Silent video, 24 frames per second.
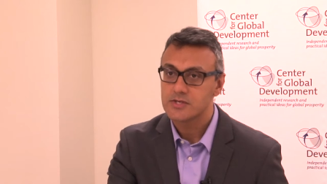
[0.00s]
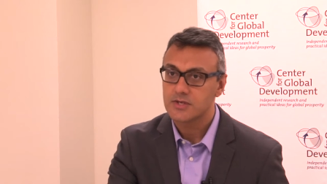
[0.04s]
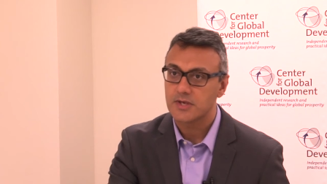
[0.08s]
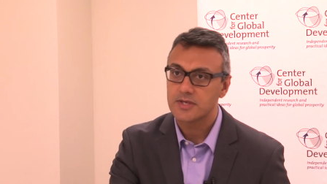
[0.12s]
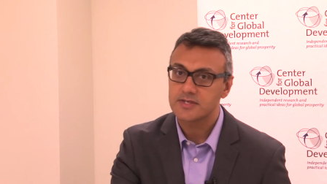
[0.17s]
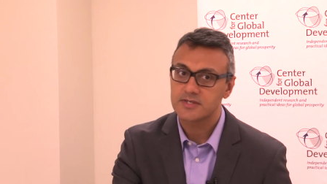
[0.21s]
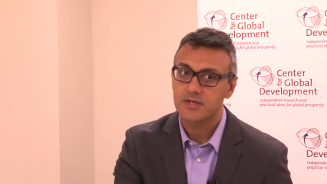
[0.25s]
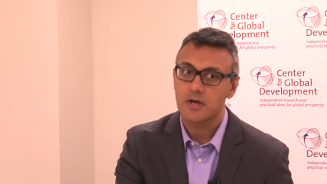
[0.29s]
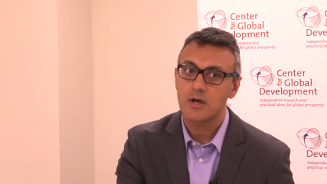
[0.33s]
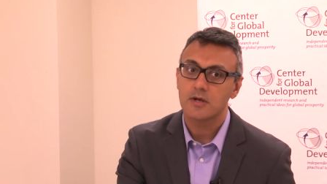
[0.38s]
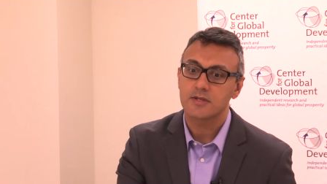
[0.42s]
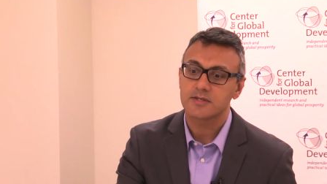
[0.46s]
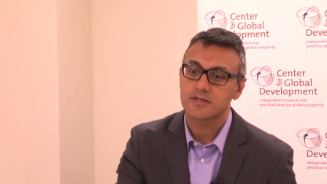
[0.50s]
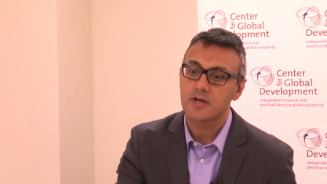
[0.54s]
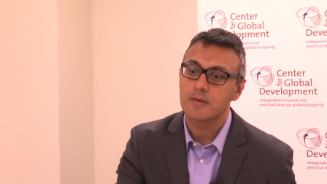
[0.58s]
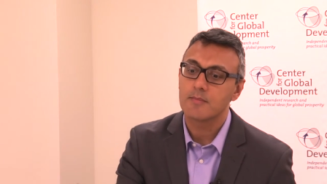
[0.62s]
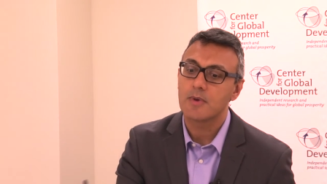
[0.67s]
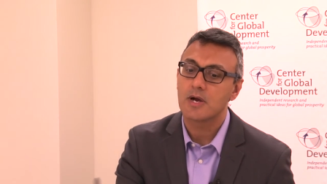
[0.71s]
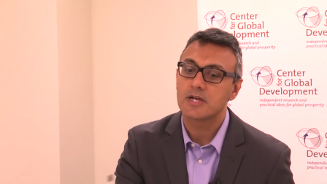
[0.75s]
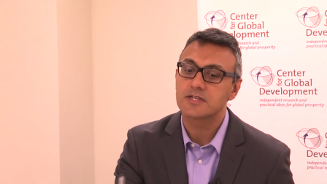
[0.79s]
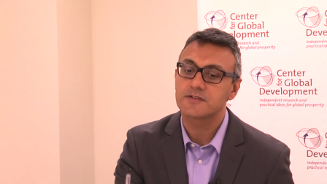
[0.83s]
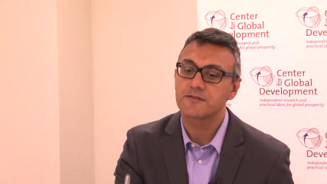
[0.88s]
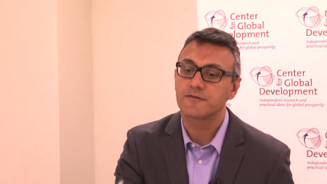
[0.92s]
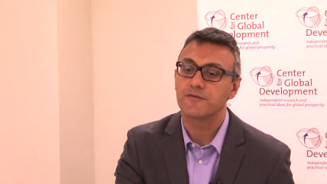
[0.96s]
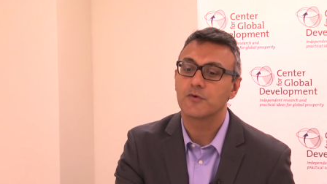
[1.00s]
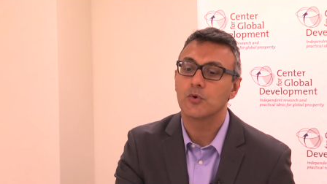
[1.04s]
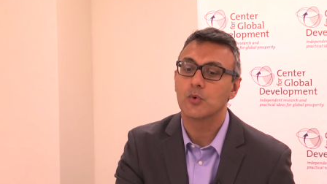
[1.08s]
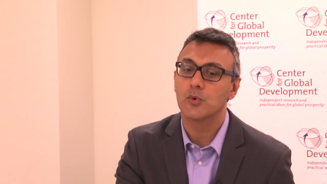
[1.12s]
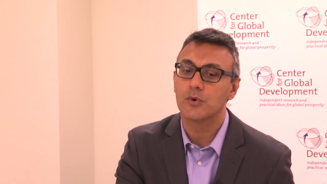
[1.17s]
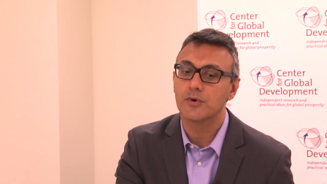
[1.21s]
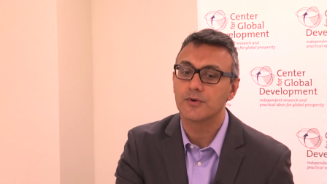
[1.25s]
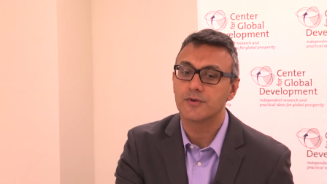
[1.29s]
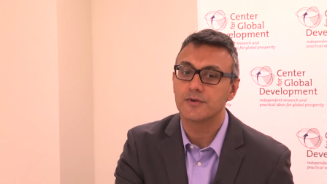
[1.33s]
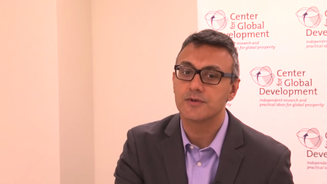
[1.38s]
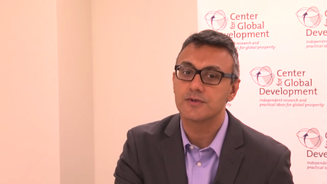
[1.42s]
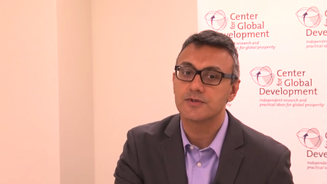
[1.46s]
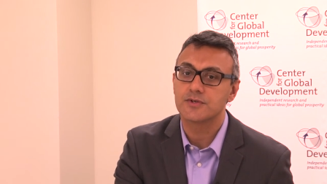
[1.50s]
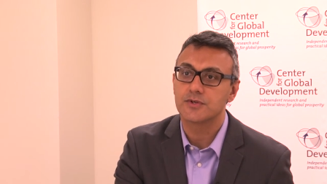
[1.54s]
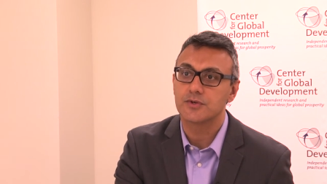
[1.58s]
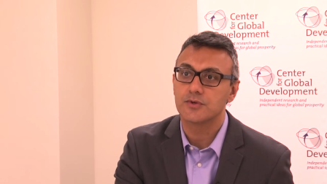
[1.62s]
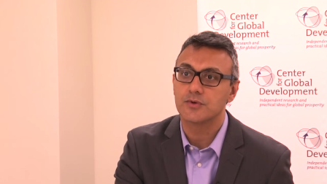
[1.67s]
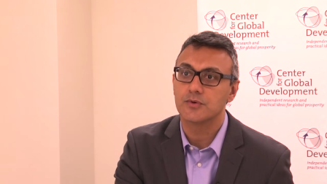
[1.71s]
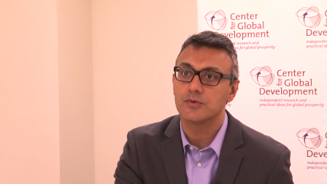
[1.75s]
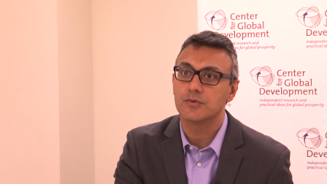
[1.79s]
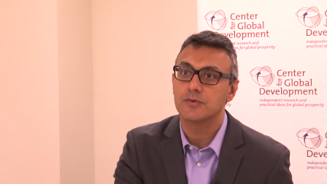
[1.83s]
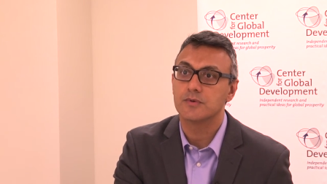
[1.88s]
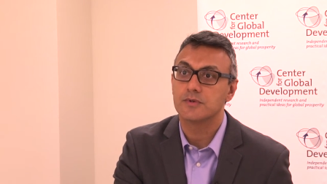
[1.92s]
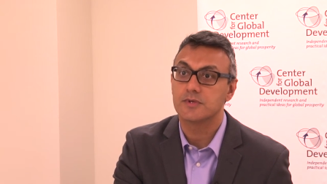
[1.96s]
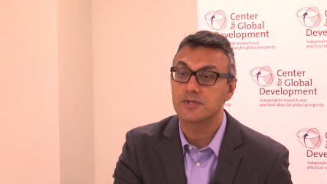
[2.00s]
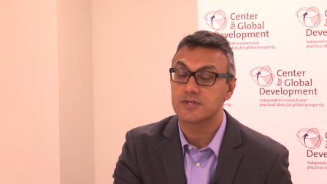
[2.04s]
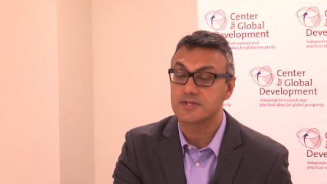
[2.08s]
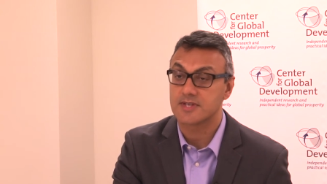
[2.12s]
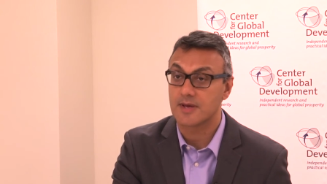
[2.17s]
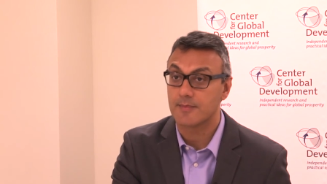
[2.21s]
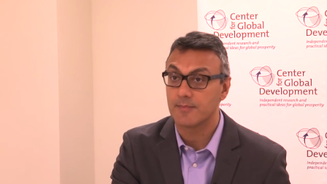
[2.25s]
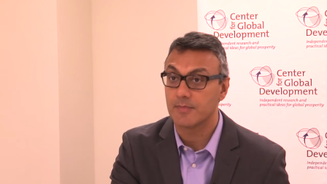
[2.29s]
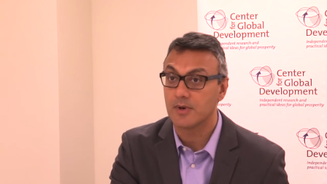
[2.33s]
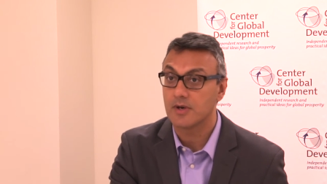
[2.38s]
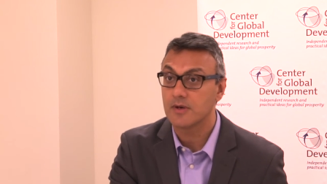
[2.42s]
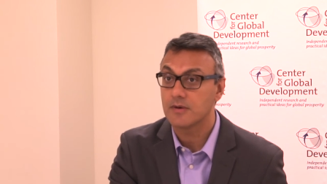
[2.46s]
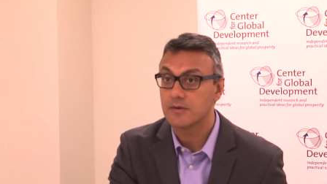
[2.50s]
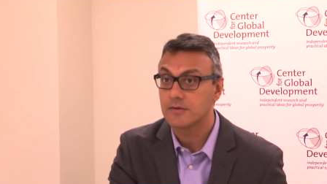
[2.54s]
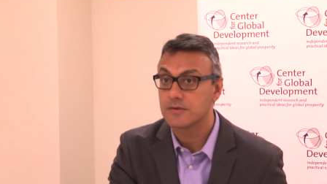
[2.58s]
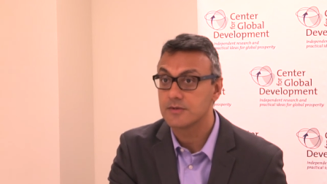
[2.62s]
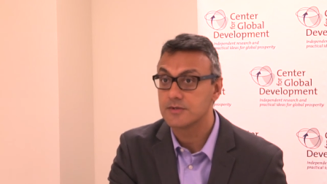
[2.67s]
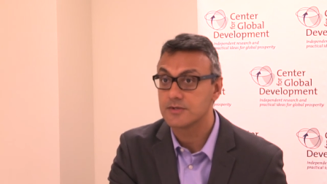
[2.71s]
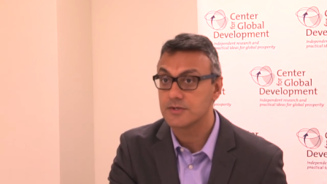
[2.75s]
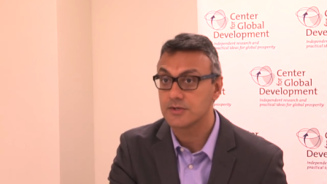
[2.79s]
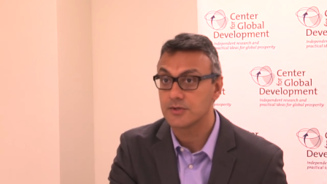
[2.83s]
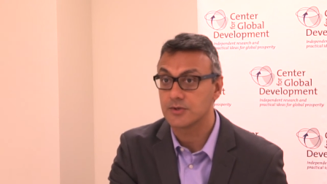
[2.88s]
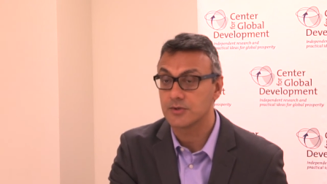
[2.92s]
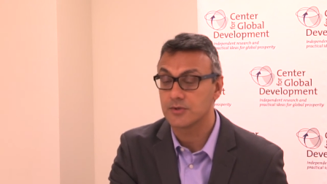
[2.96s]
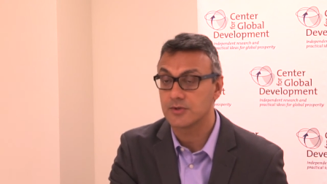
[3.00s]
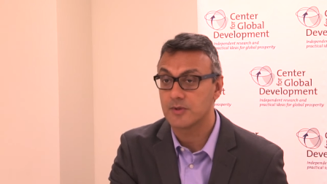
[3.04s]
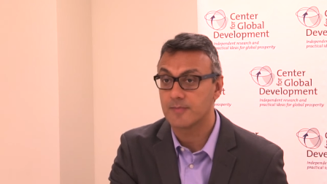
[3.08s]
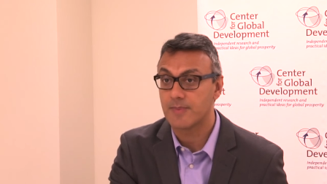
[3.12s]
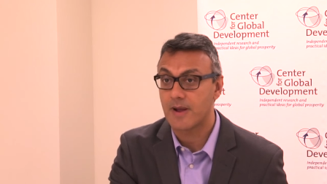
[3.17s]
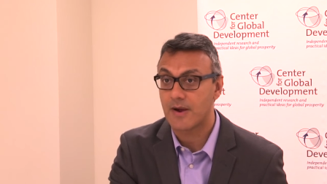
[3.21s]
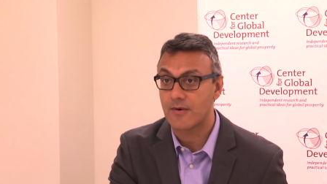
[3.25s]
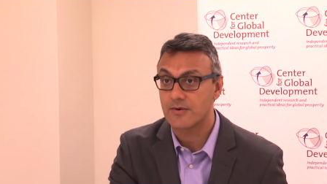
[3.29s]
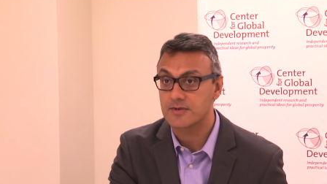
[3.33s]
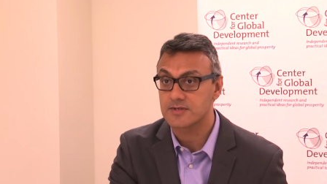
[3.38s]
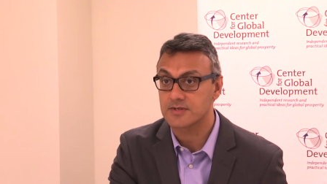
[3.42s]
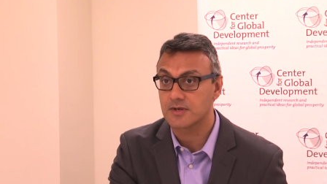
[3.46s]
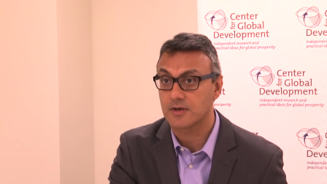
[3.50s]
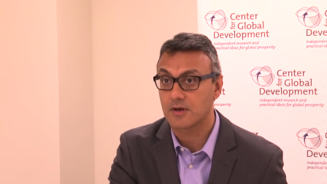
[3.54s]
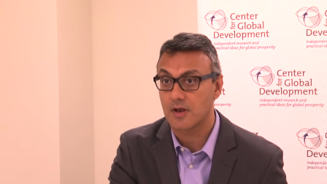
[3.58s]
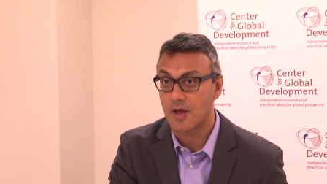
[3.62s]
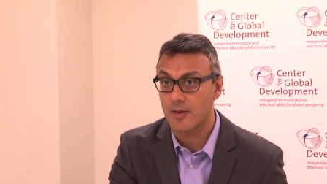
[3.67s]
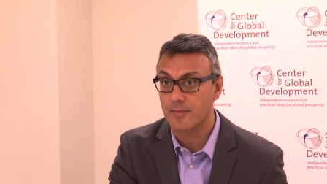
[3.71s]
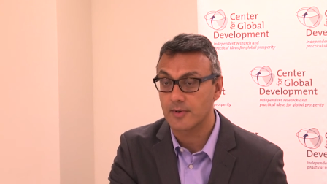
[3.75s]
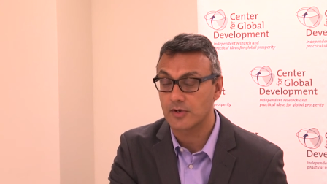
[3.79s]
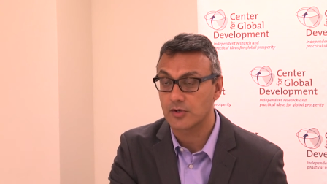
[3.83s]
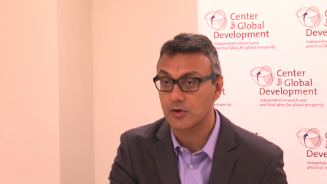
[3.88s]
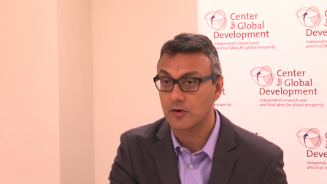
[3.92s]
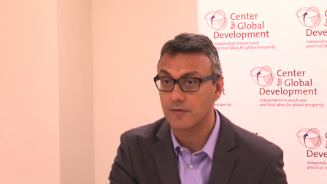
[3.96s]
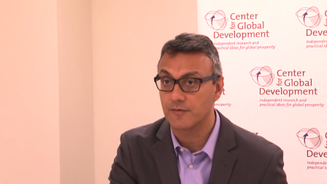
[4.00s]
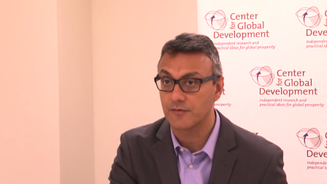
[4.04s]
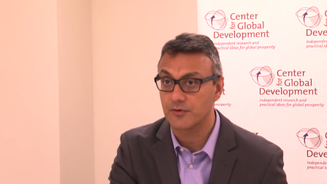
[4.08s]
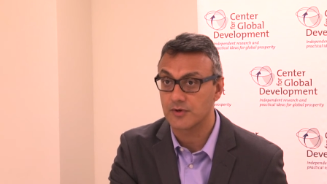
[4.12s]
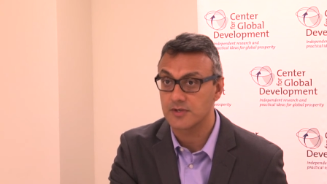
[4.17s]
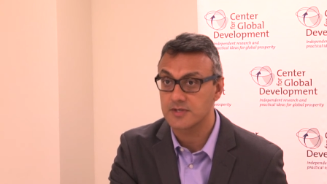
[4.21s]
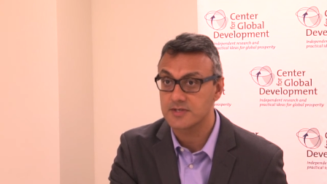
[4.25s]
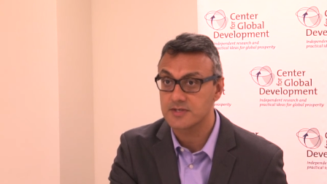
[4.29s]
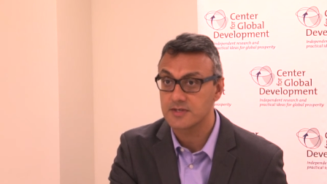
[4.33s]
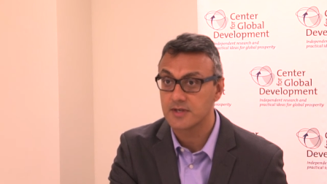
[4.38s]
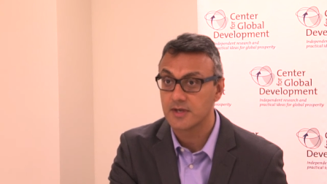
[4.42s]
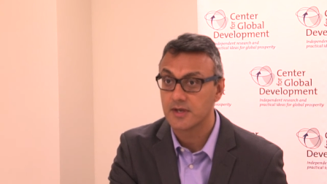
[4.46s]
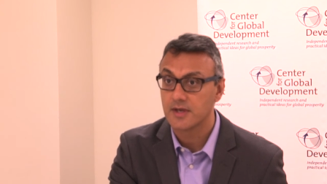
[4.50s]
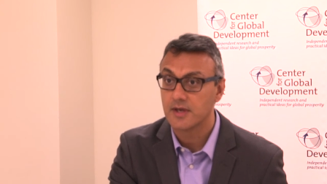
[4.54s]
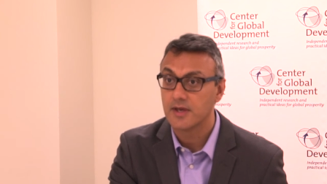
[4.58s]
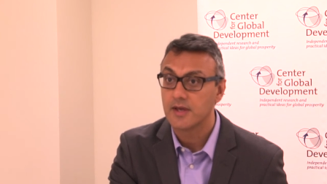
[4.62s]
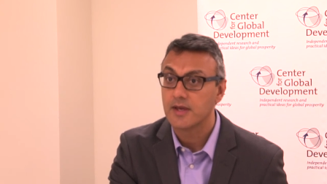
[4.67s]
So let's cast our minds forward to December, yes. to the Paris Climate Conference.